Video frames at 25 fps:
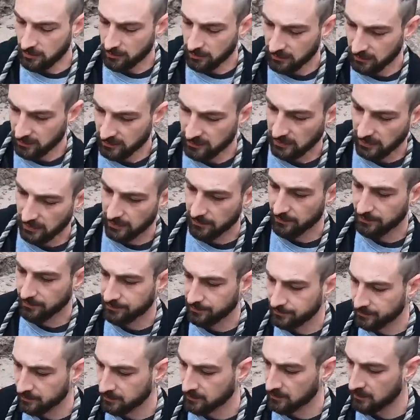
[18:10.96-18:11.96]
What was I saying?
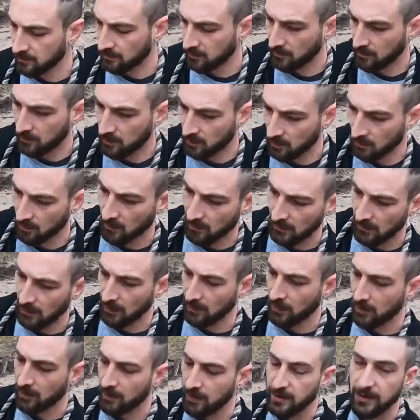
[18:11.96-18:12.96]

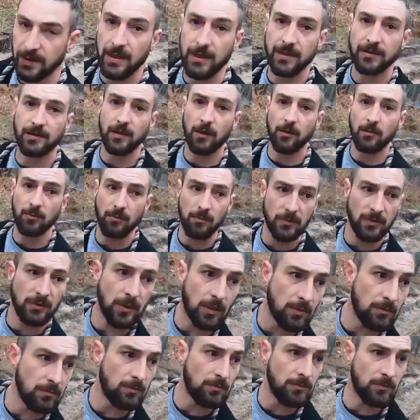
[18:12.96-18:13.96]
Yeah, don't
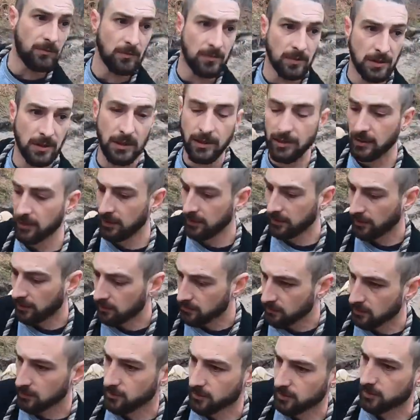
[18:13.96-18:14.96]
don't get
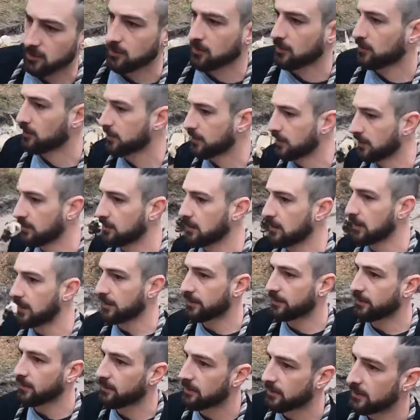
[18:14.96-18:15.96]
don't lose your cool and get all
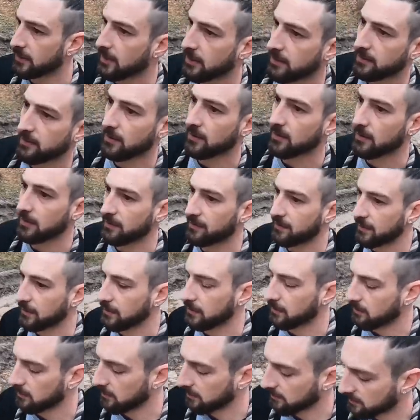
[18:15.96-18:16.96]
angry with your dog if
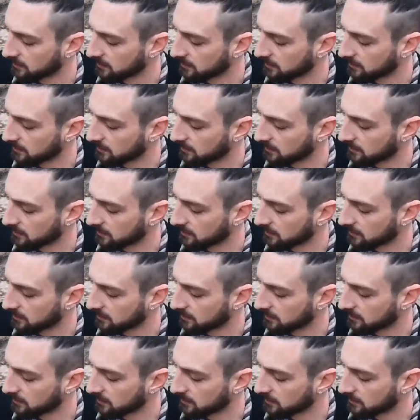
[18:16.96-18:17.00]
they're not